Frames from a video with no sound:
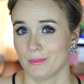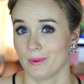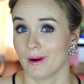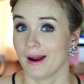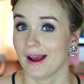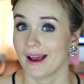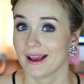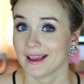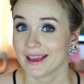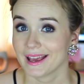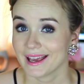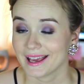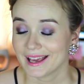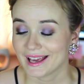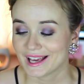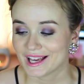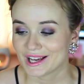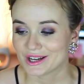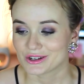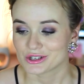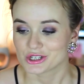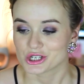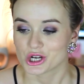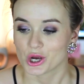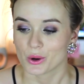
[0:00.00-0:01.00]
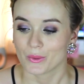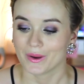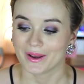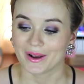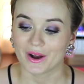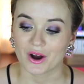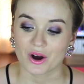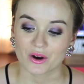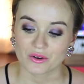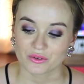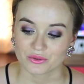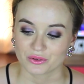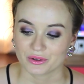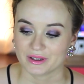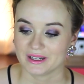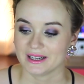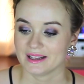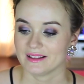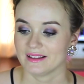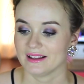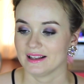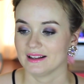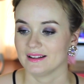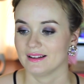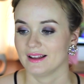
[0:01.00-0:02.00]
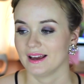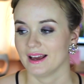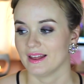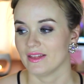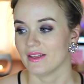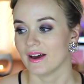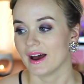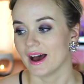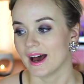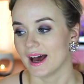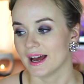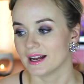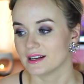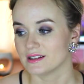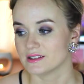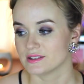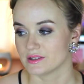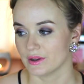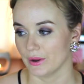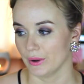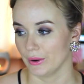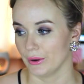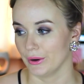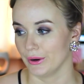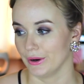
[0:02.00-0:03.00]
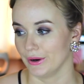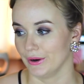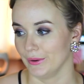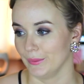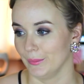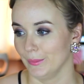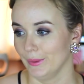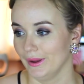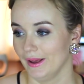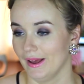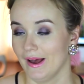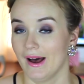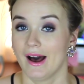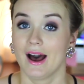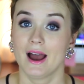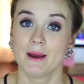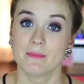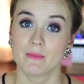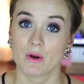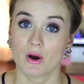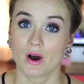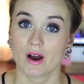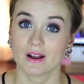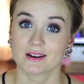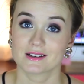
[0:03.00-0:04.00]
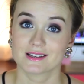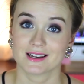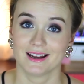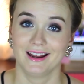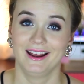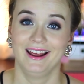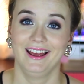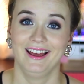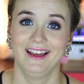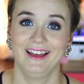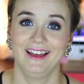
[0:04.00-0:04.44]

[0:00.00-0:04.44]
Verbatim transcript: bragging or showing off or anything like that, so I'm not.